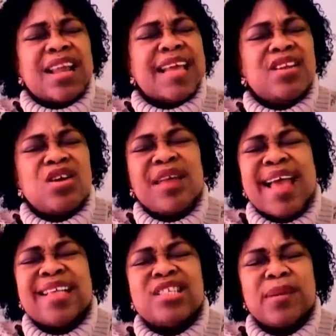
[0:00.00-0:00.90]
Let no
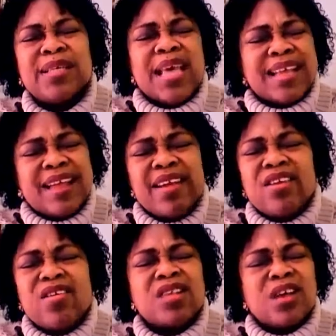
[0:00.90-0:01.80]
lying spirit direct the
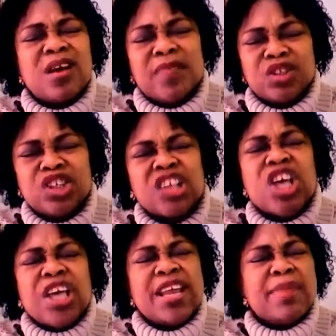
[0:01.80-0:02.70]
course of the
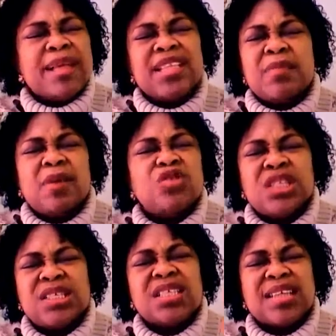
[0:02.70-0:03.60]
church in the mighty name of
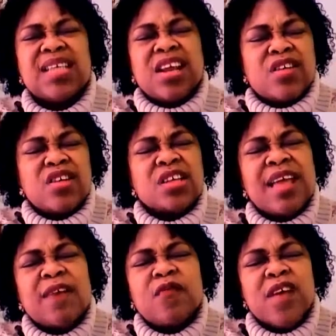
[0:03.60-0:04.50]
Jesus Christ. Because of
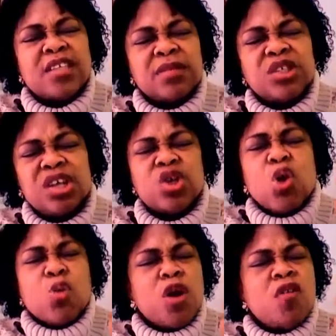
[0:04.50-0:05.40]
the affairs of the church,
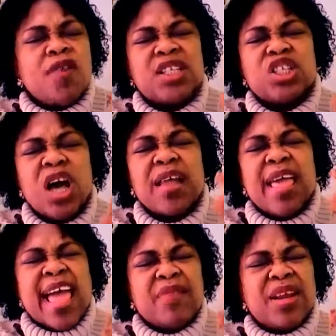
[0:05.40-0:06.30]
we overturn
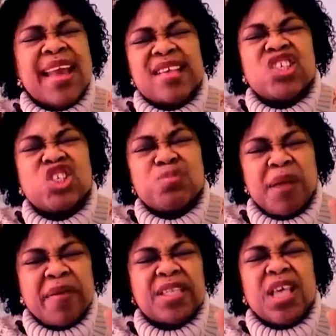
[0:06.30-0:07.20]
every lying
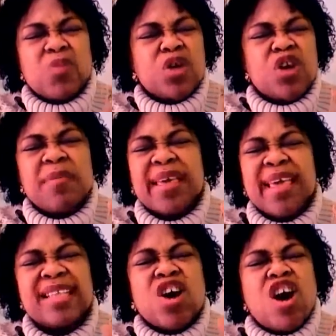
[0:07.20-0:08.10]
spirit. We come
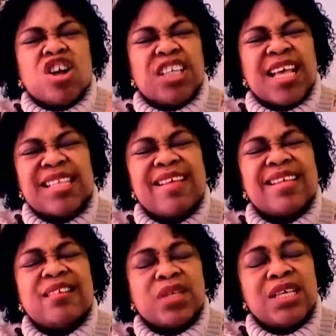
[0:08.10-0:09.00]
against all types
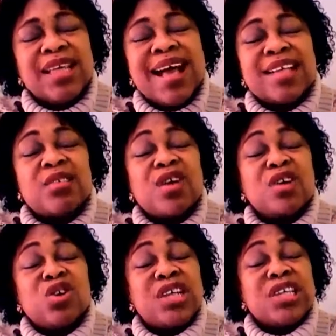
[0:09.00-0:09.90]
erected within the house of
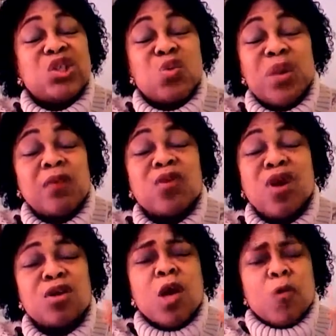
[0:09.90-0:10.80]
God, contrary to the will of God.